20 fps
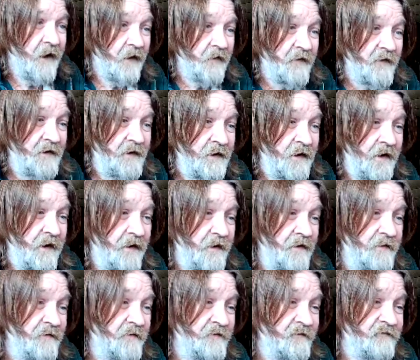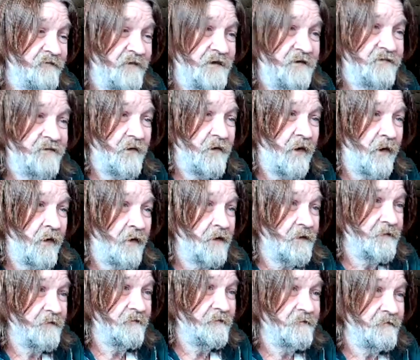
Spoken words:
on the face card.